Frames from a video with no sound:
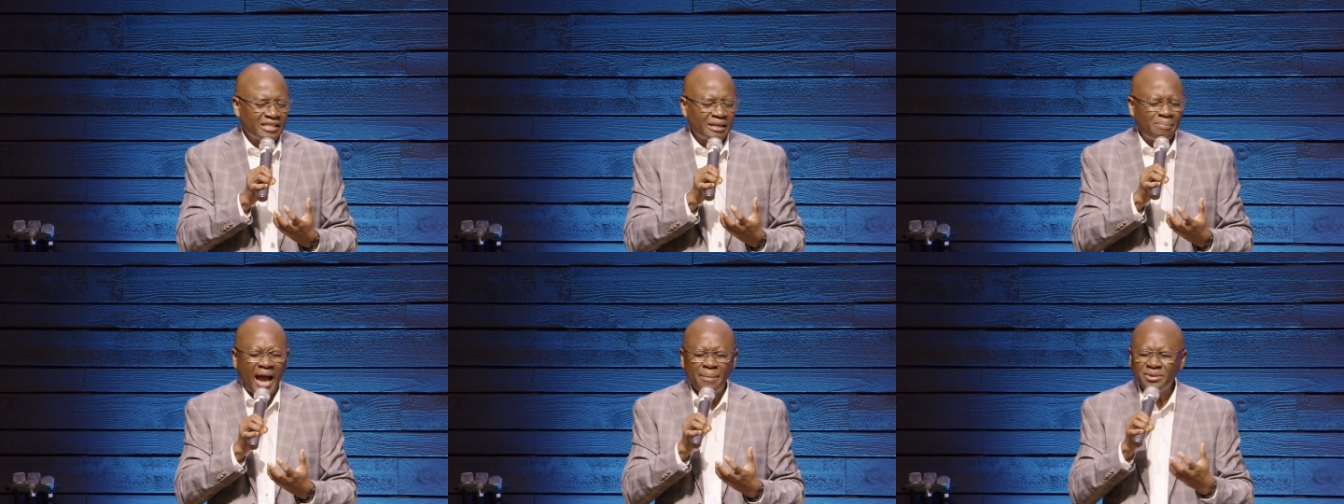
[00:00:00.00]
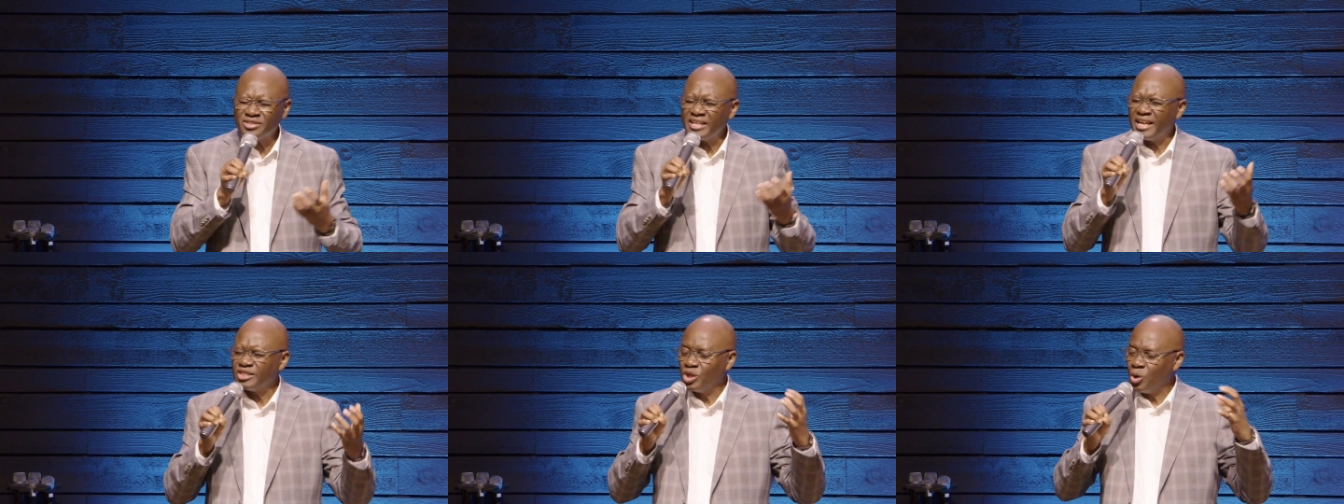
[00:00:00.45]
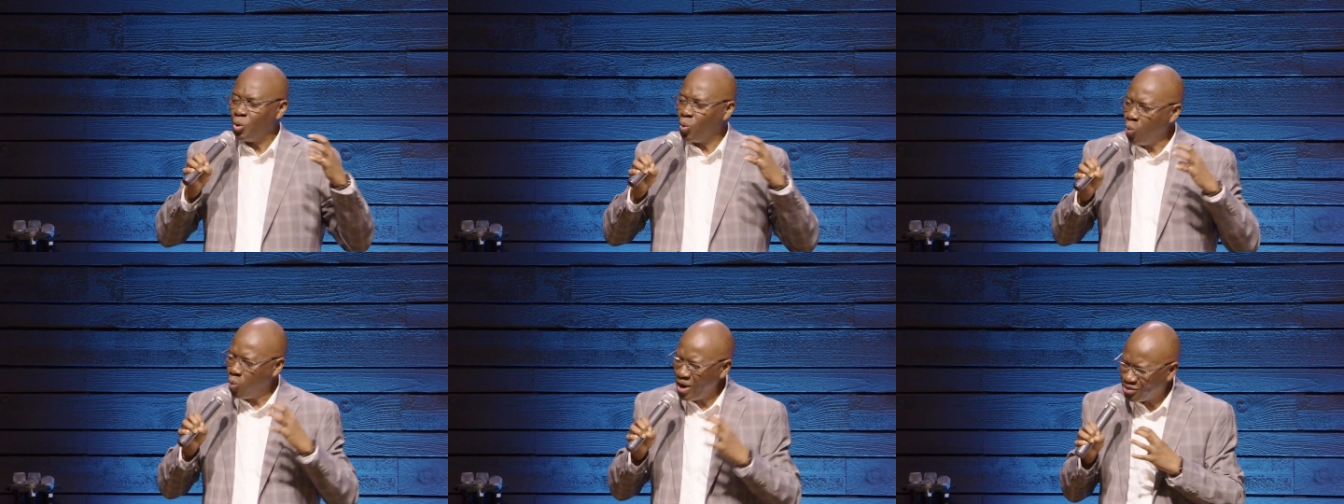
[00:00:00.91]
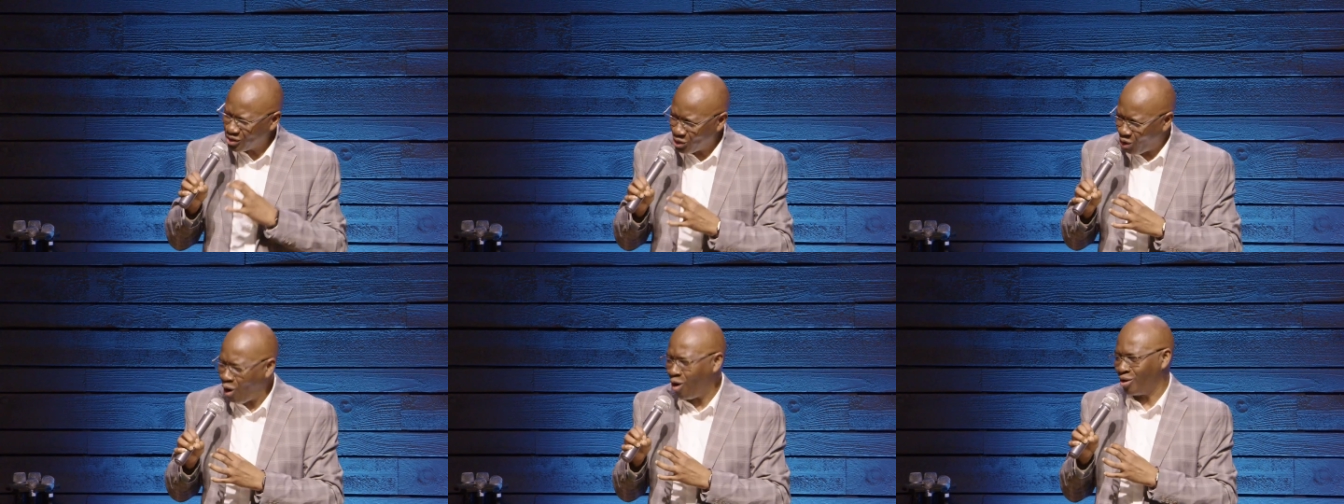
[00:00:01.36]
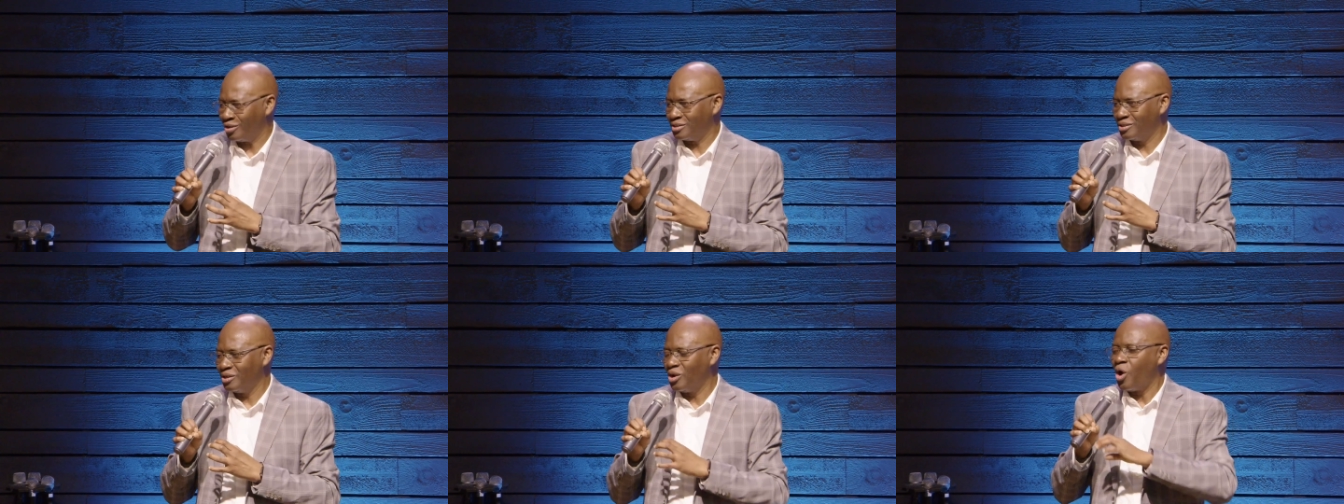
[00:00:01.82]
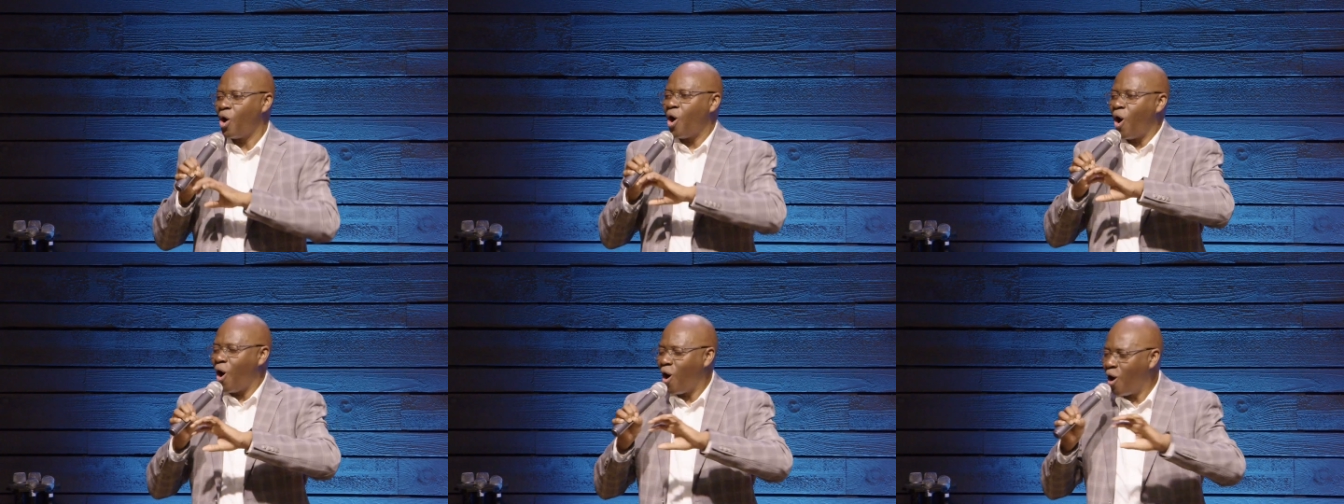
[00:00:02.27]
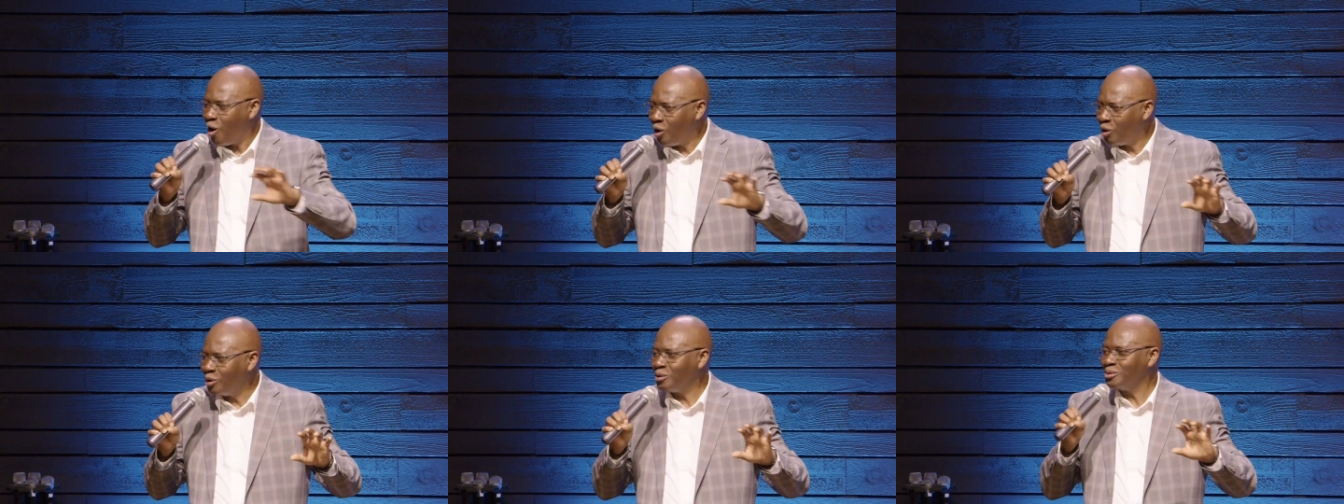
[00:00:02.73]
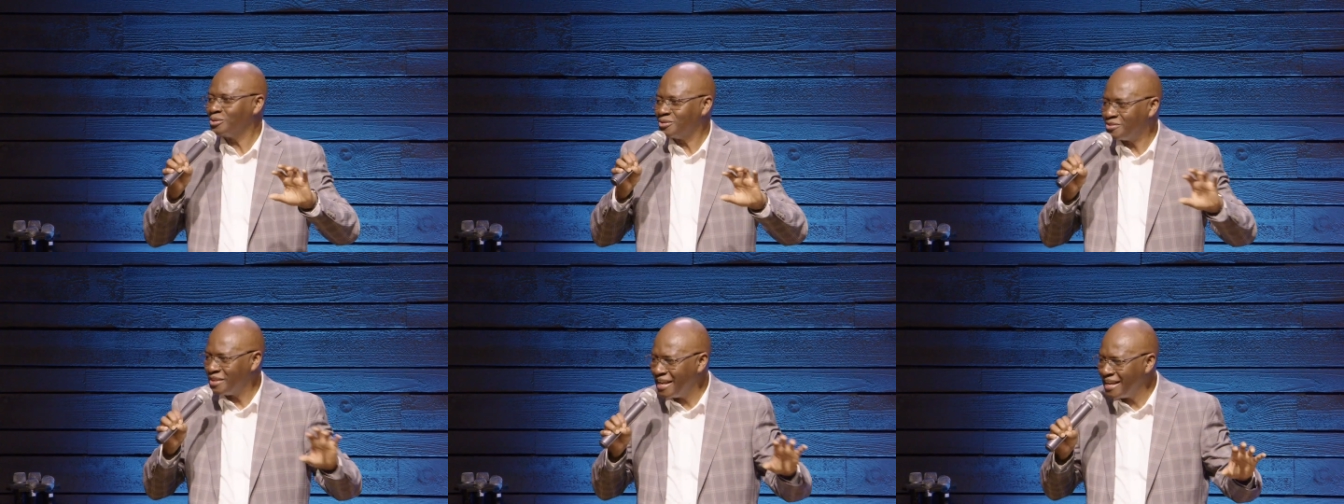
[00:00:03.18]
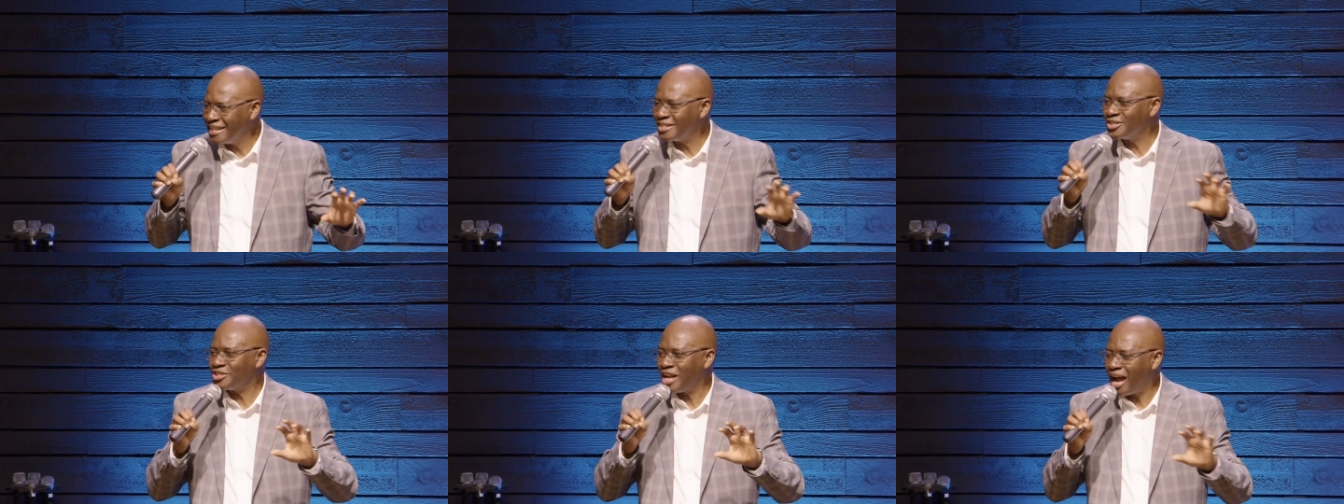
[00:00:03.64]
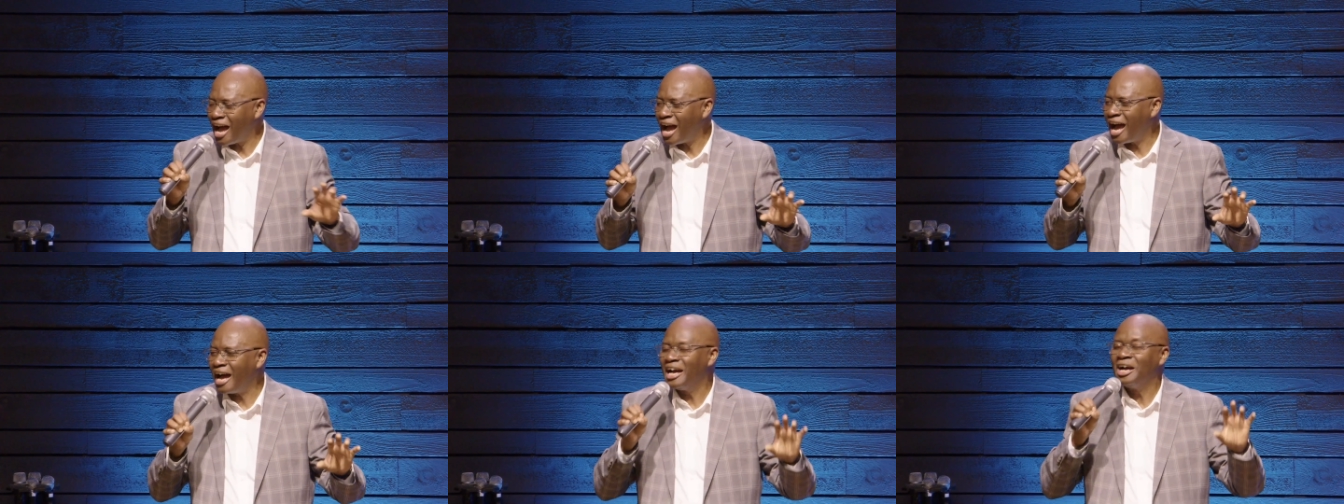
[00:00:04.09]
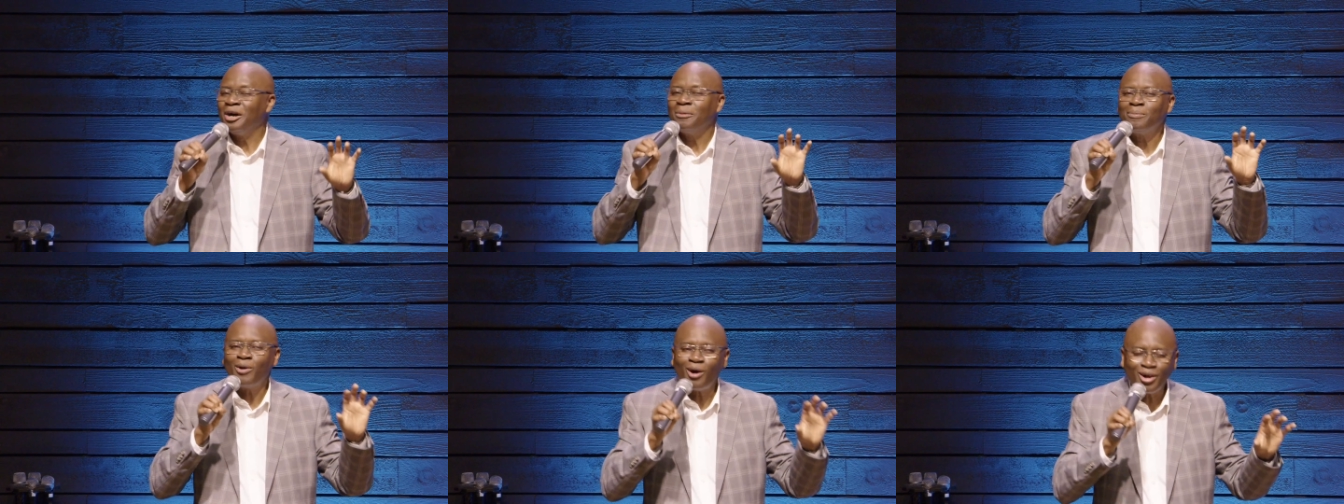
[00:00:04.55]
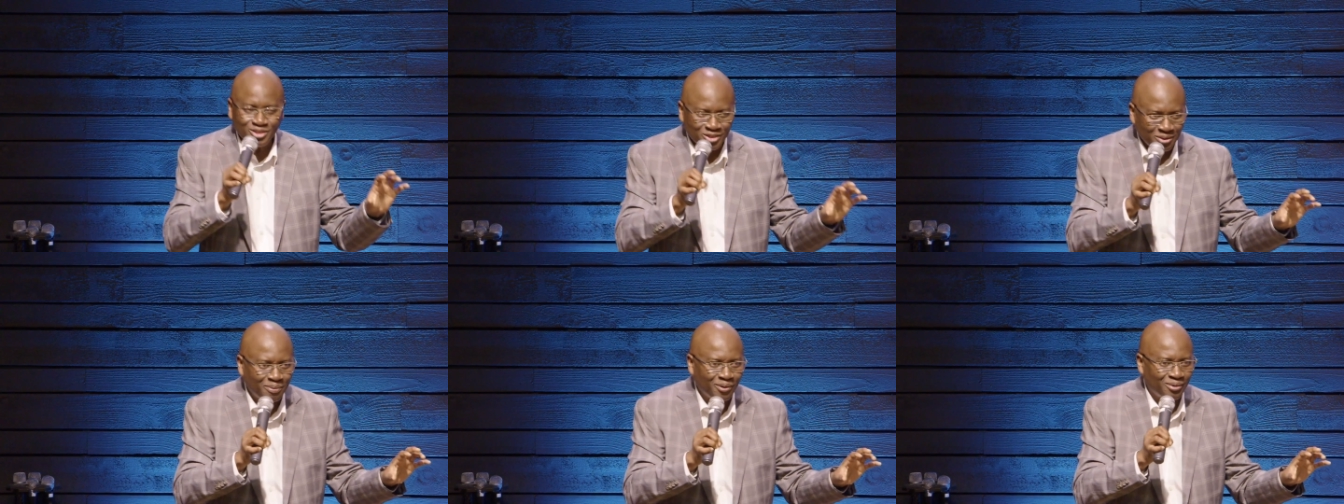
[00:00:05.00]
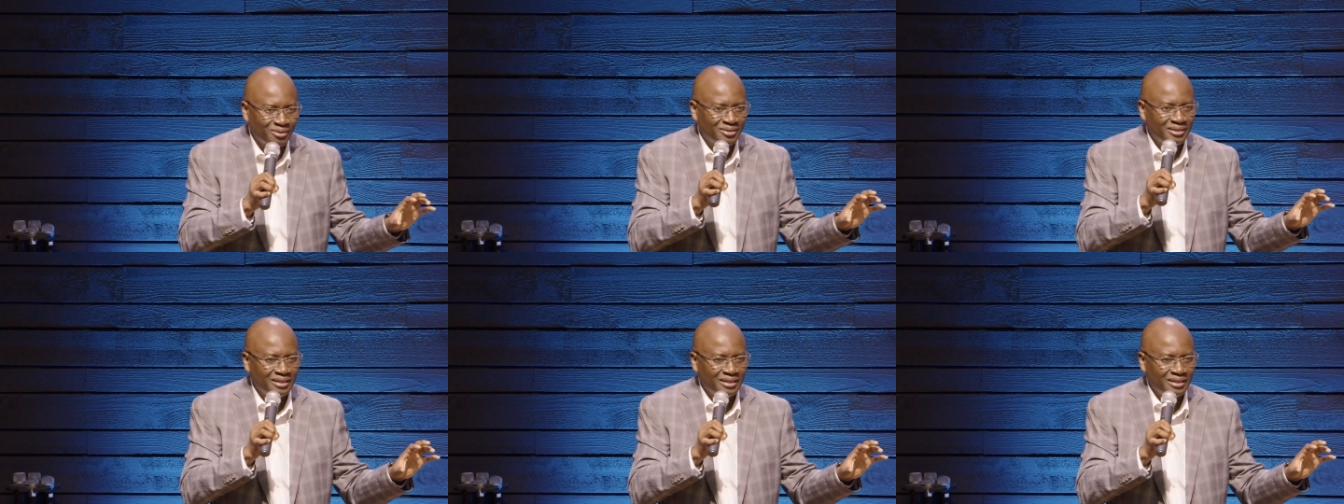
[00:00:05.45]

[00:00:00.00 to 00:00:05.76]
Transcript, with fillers: The Bible says, with God, all things are possible.